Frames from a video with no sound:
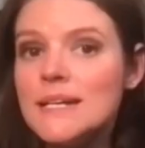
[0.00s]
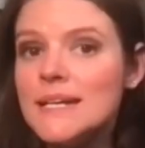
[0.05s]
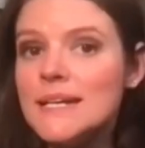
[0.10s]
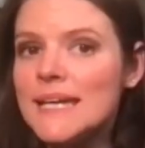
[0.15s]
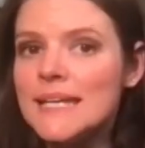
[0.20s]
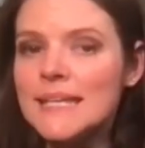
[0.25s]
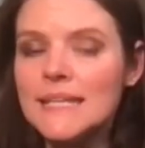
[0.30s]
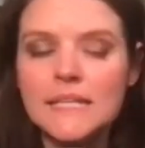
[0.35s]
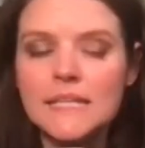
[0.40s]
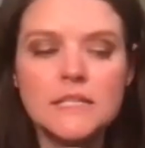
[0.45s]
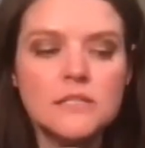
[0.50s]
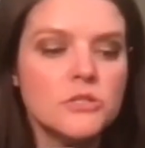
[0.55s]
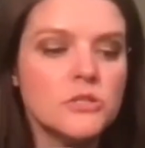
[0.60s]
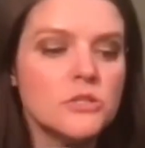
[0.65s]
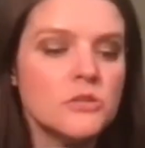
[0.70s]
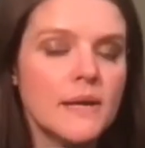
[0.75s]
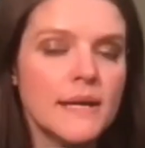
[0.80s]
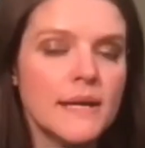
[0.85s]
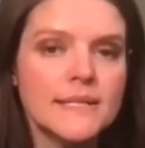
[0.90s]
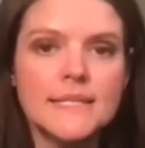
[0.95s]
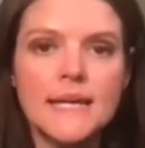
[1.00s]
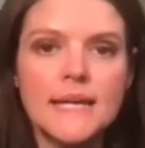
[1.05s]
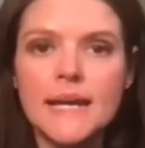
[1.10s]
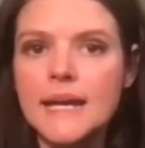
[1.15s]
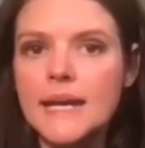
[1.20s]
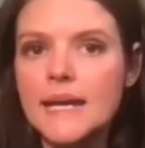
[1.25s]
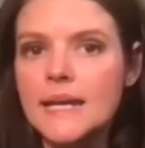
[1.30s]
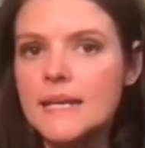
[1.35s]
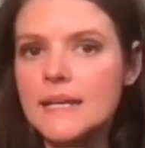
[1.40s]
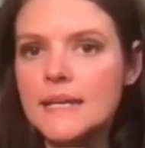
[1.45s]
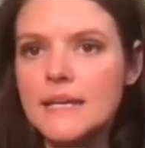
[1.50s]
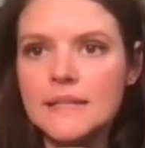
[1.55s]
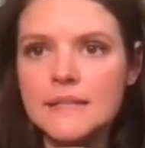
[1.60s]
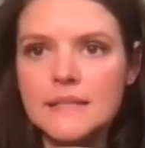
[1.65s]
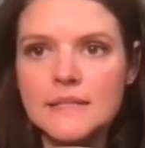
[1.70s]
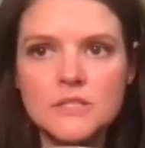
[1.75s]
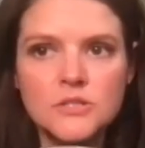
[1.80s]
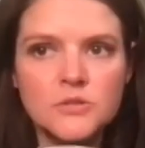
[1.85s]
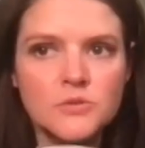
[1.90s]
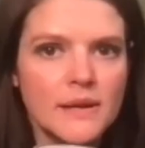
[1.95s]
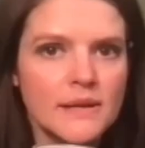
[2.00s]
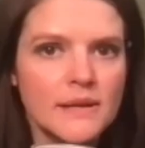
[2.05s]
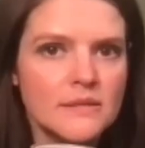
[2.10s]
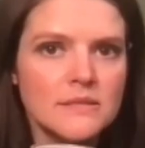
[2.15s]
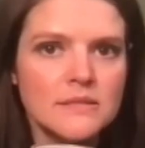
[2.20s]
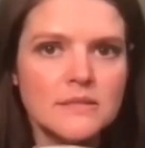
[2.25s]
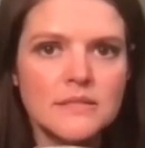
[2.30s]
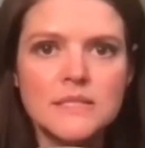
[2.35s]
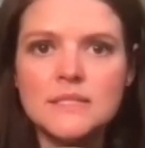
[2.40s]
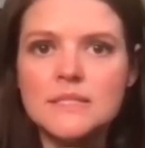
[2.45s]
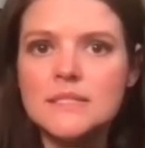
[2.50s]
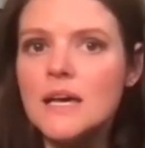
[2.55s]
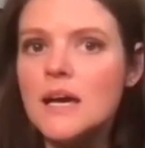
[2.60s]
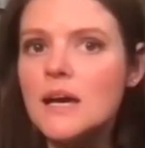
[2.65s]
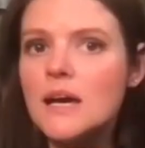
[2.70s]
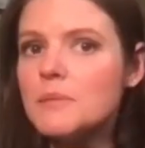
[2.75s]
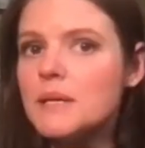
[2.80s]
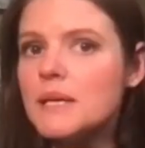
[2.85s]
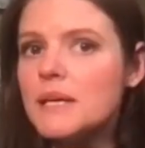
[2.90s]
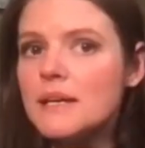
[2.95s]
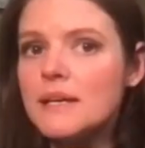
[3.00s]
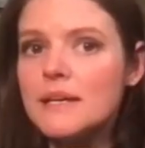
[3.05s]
can lead to anxiety, can lead to insomnia,